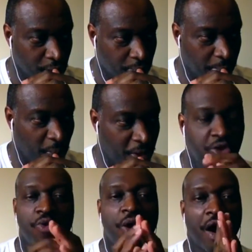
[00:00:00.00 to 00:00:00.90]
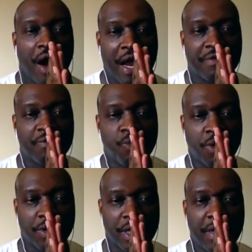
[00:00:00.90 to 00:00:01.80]
when you are out of
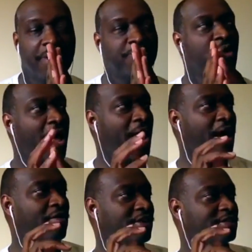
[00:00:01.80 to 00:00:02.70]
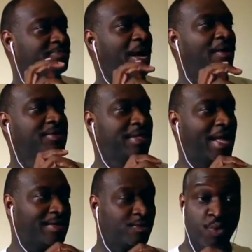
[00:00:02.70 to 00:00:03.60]
work, even if you have a spouse
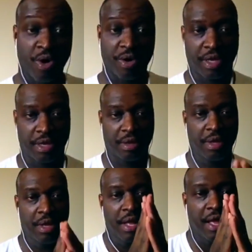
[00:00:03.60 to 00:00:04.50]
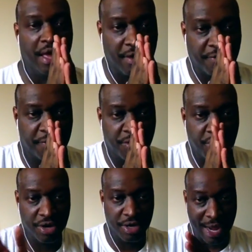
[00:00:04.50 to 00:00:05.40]
that's working, if
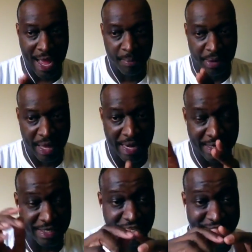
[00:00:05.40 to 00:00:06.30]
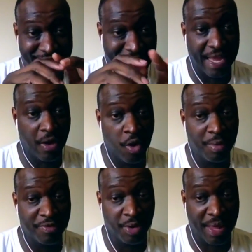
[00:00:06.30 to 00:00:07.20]
you're not planning to just stay
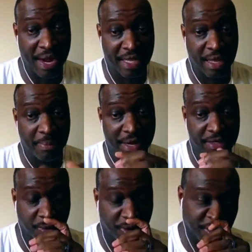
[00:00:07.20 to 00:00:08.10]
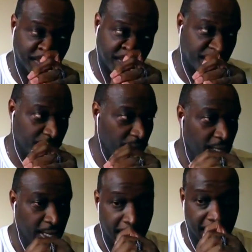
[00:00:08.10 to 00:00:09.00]
home, if you're planning to get back to work,
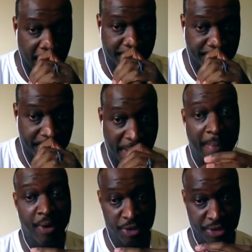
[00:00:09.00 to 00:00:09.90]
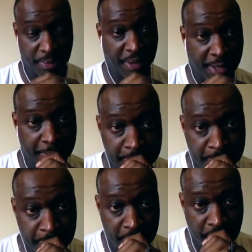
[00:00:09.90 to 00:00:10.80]
my personal opinion,
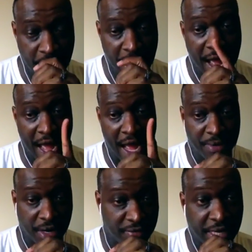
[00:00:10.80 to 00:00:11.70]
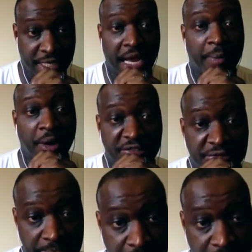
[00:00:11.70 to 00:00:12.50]
I would never take time off.